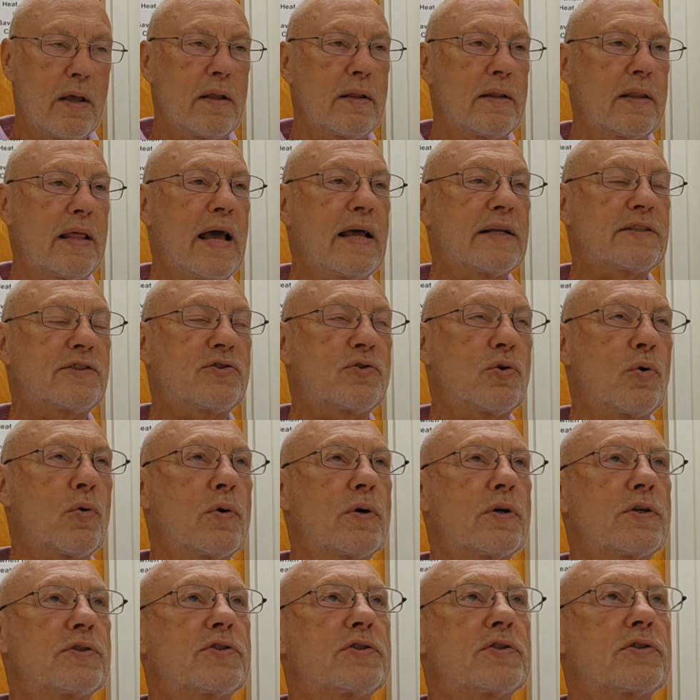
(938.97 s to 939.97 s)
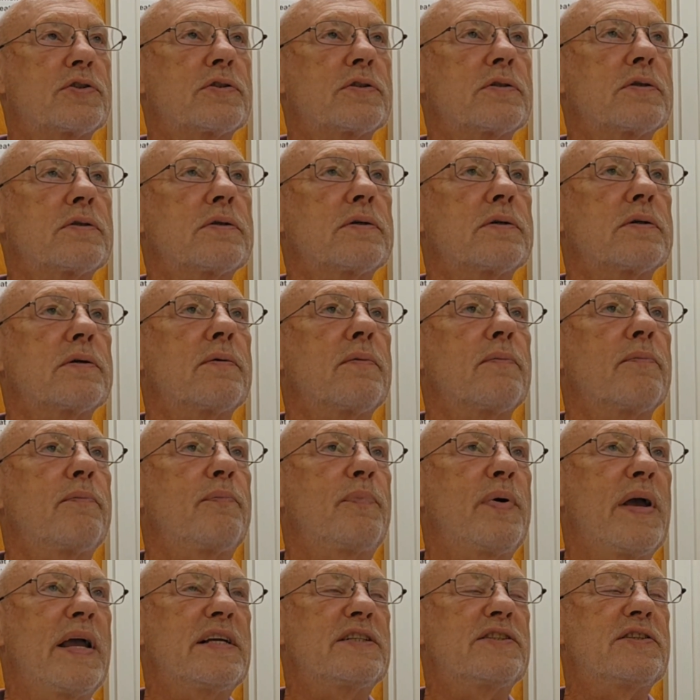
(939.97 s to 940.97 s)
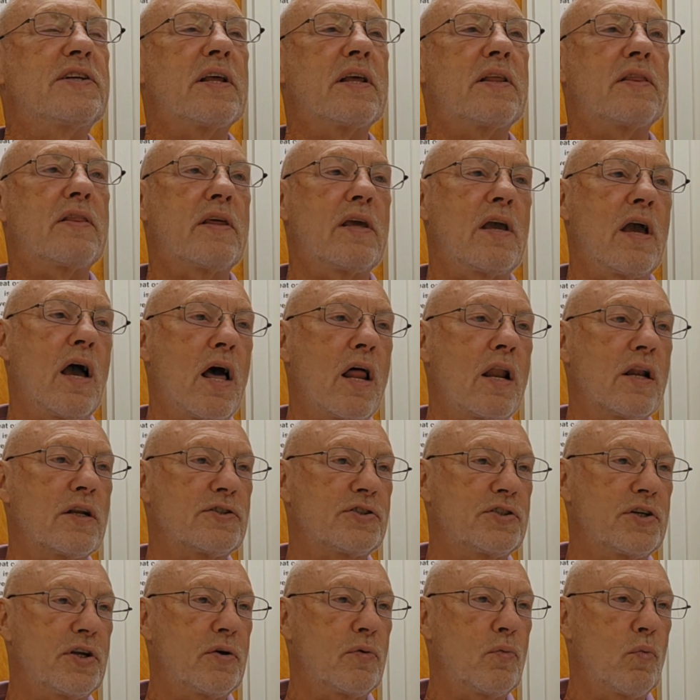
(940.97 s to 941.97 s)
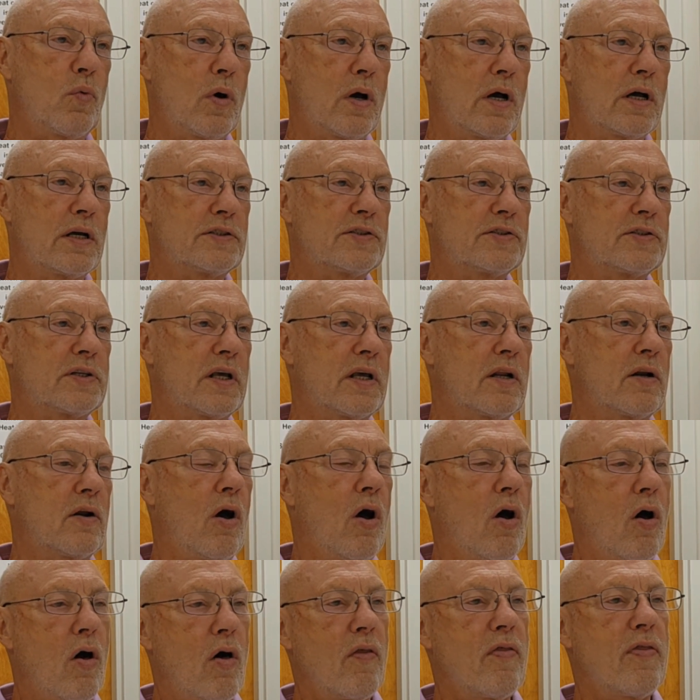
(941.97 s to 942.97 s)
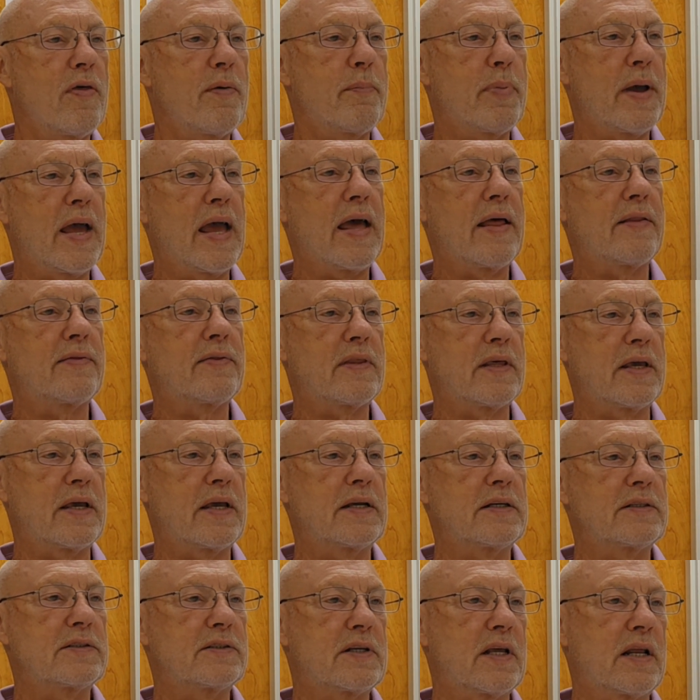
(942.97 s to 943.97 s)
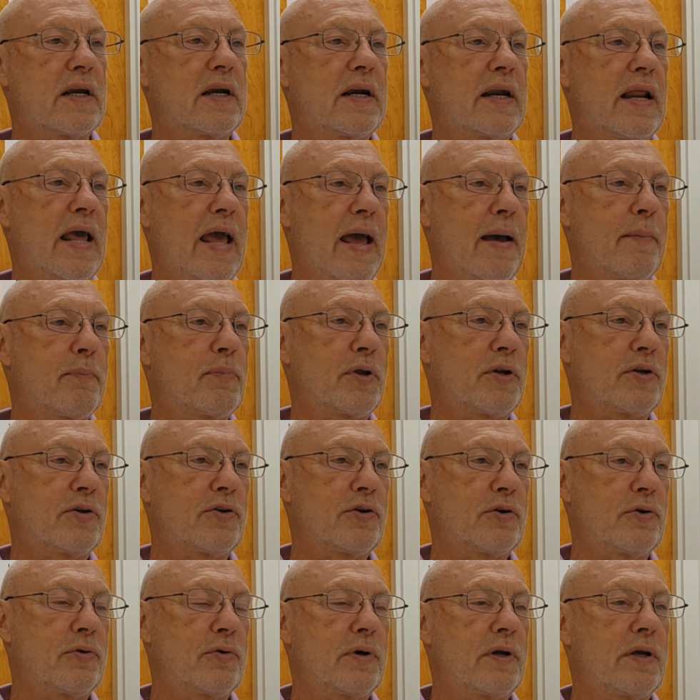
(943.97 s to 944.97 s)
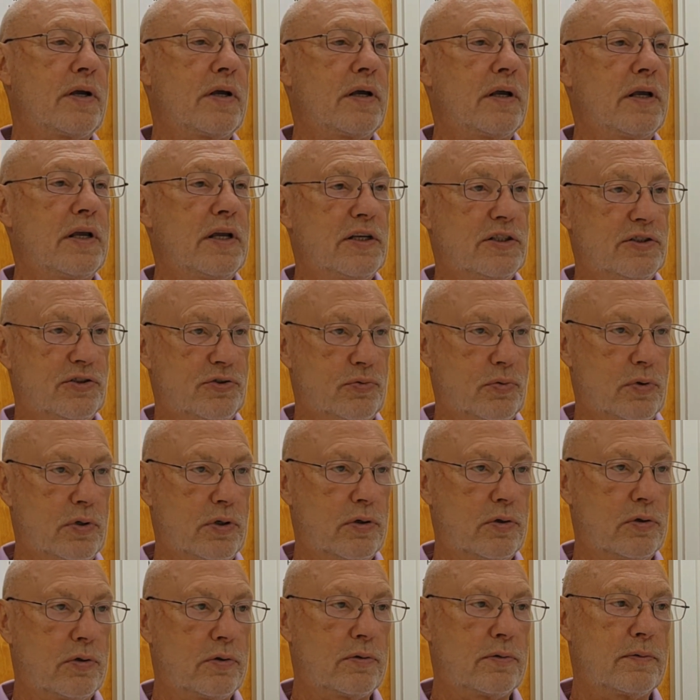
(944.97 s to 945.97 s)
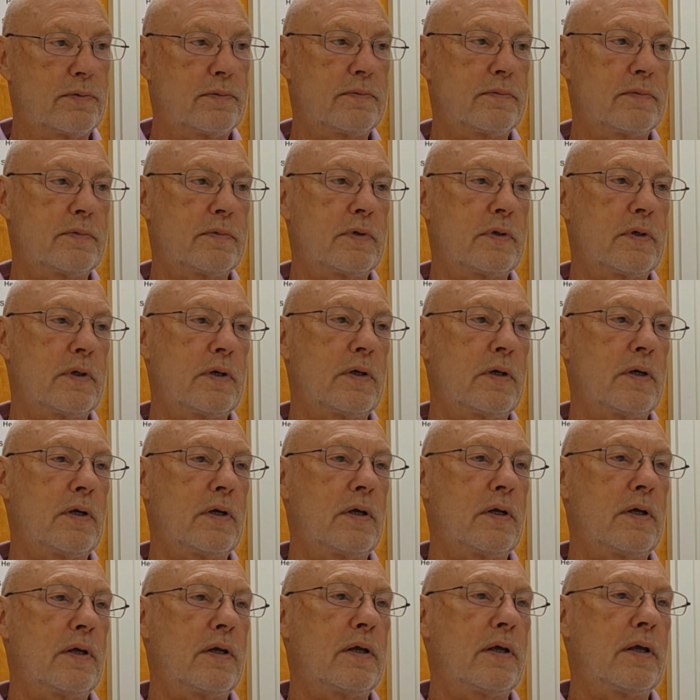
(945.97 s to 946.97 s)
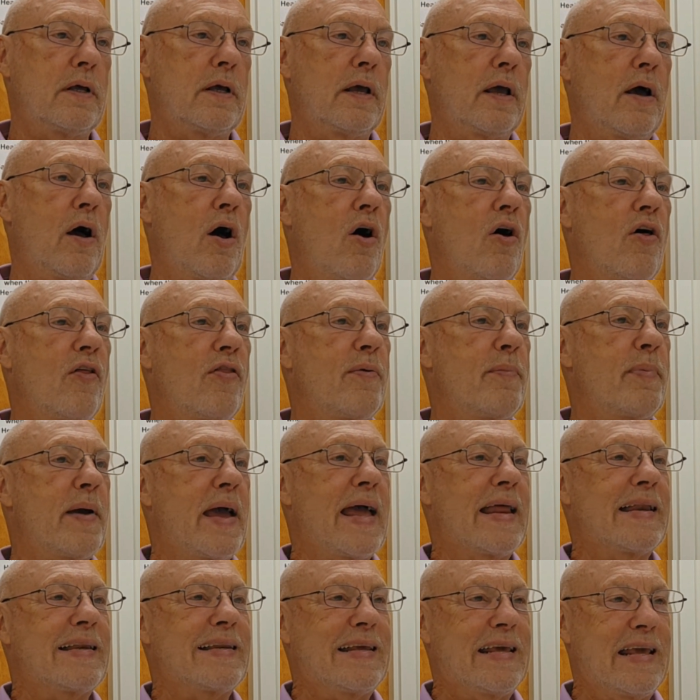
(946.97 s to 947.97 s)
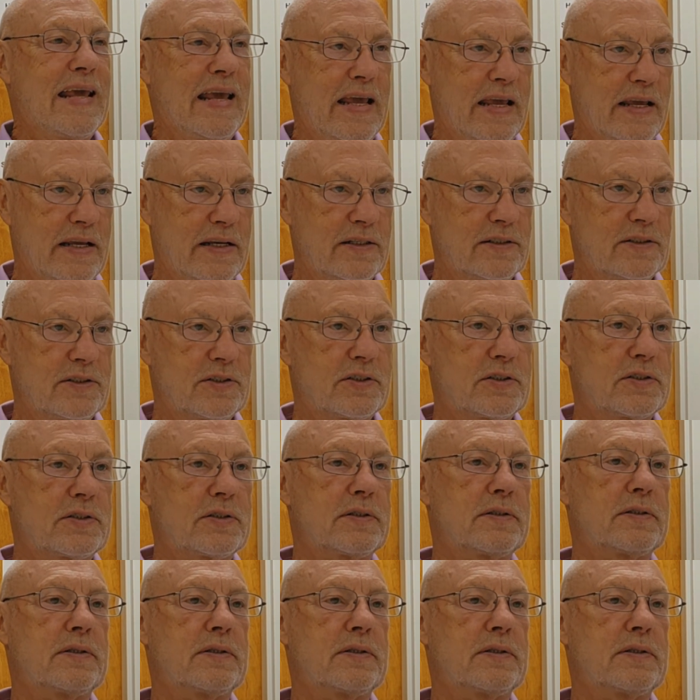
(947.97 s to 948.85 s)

That source, basic theology was that all the bad things that had happened to Israel, all the bad kings,